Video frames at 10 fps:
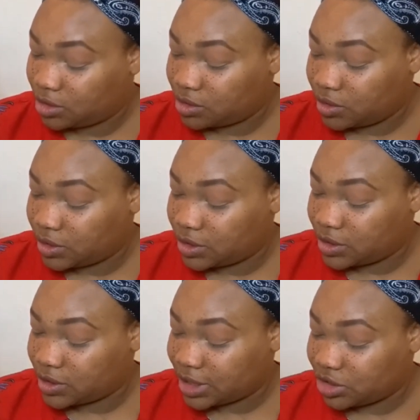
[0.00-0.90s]
So this
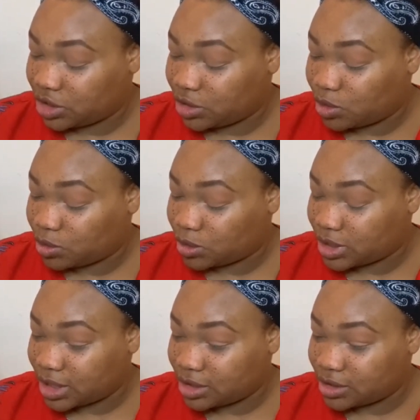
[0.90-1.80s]
is actually called
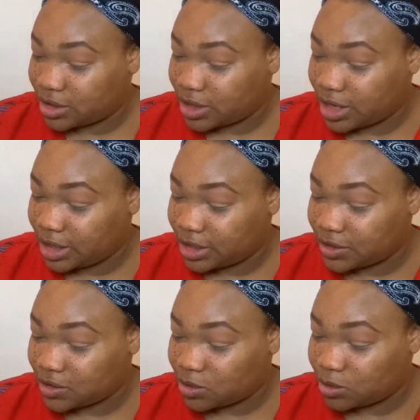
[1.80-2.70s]
Taza and this
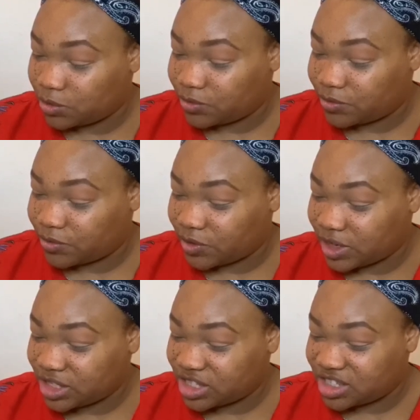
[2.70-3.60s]
is called
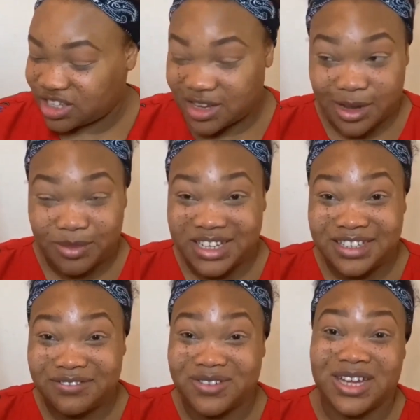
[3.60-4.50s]
Fizz, I
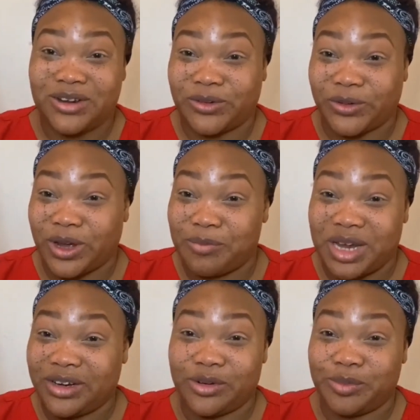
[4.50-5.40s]
believe. I don't know, I
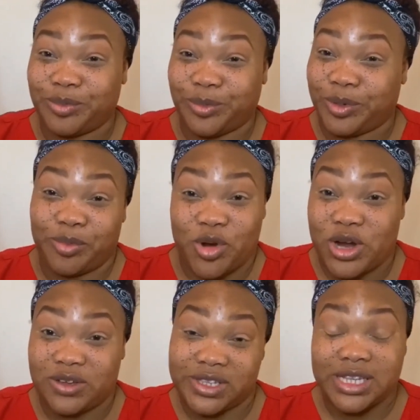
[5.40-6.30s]
might not be
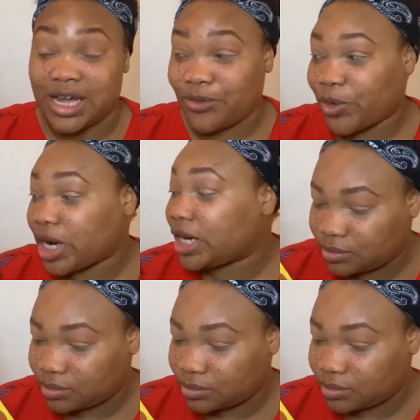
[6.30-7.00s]
pronouncing that right.